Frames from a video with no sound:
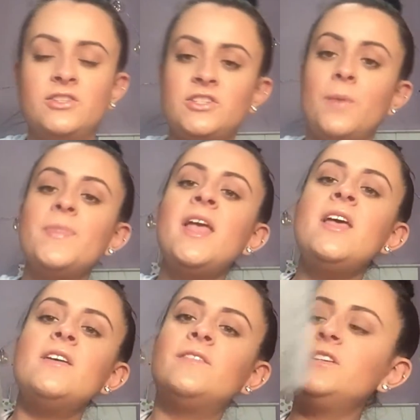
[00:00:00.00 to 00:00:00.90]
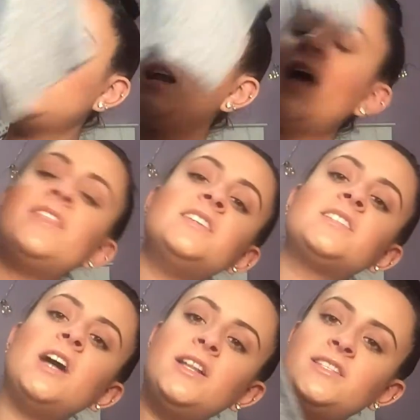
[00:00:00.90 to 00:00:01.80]
So first I got
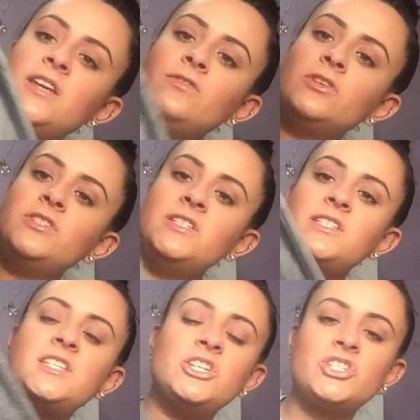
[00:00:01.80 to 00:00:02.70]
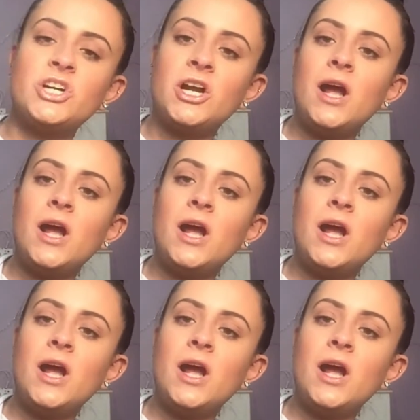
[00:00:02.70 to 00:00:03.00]
this Guns N' Roses t-shirt.